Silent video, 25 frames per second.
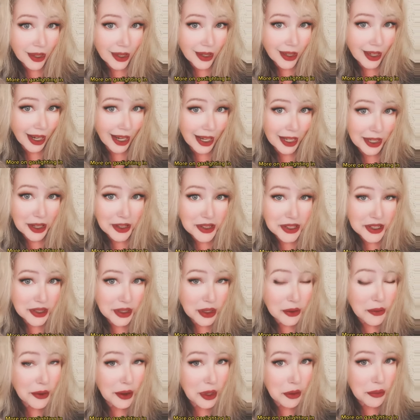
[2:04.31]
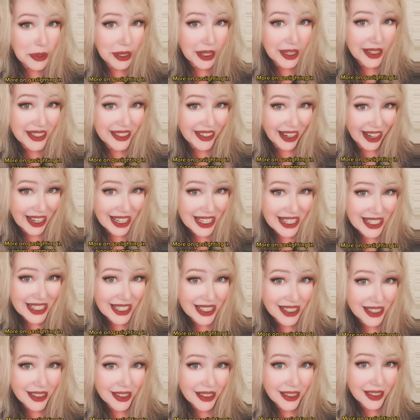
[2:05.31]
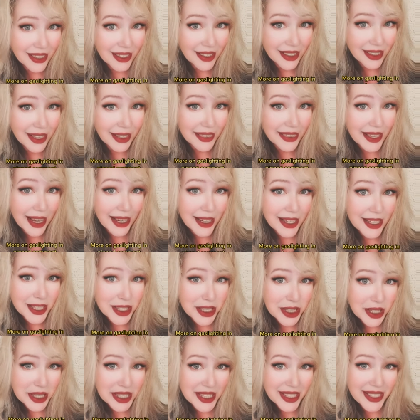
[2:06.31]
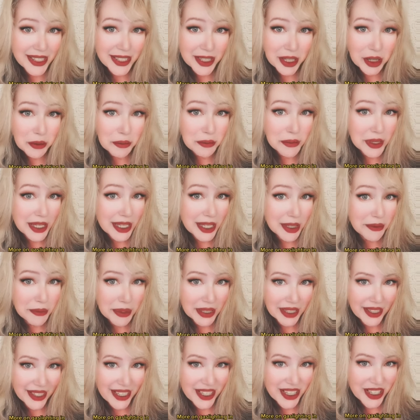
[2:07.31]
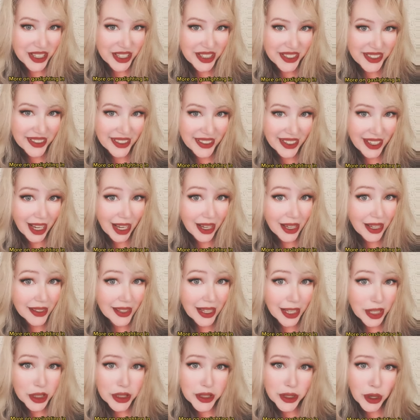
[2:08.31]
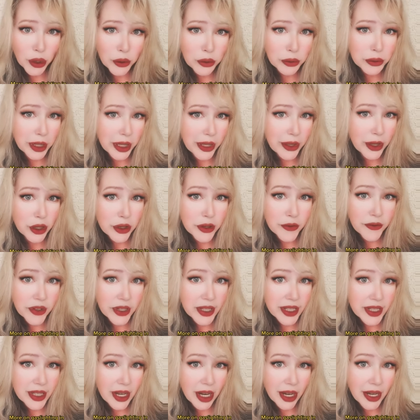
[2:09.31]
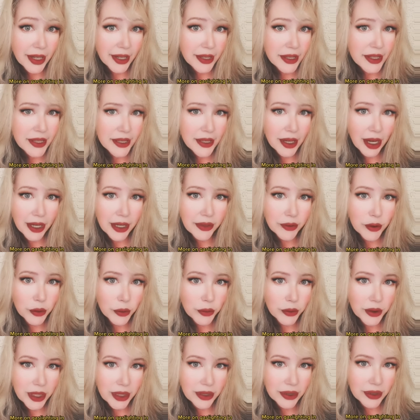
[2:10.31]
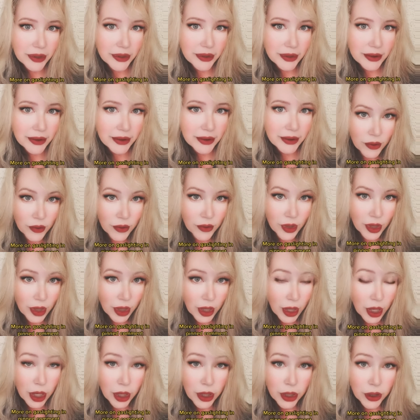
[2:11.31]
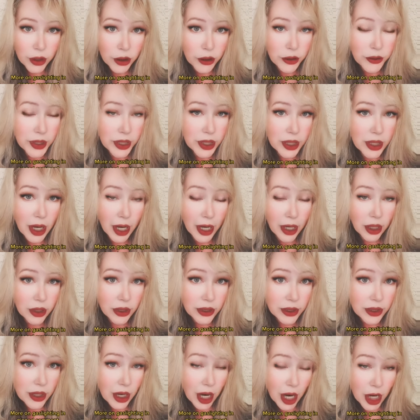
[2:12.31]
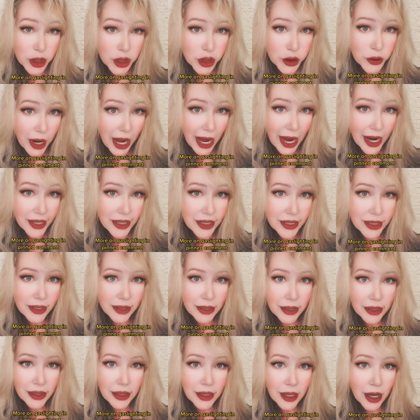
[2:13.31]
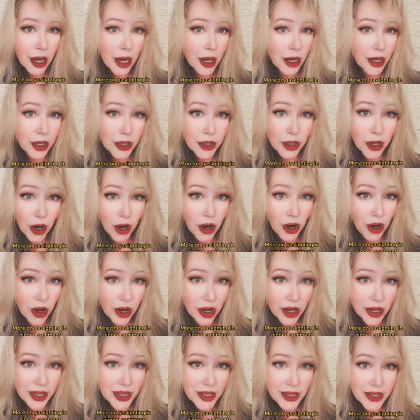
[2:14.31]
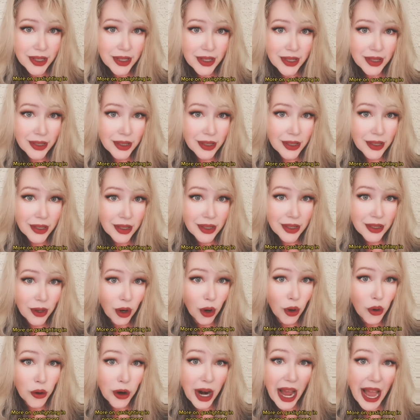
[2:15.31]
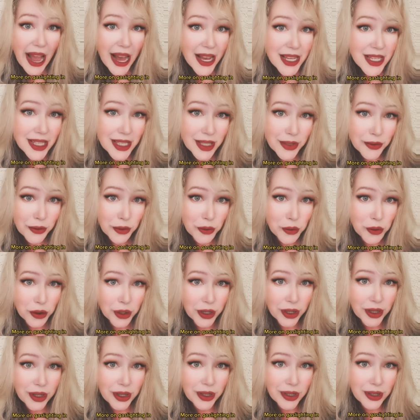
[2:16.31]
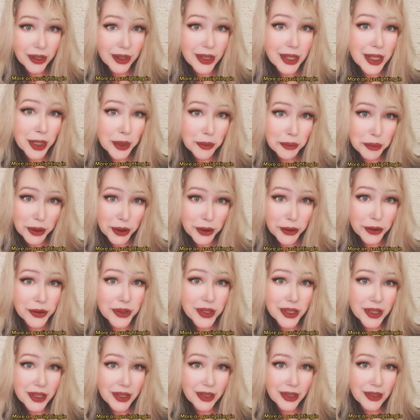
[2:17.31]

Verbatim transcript: And also know when they're being nice that that is just their manipulation, that is only their facade, it's not even real. You did not attract, cause, or ask for the abuse.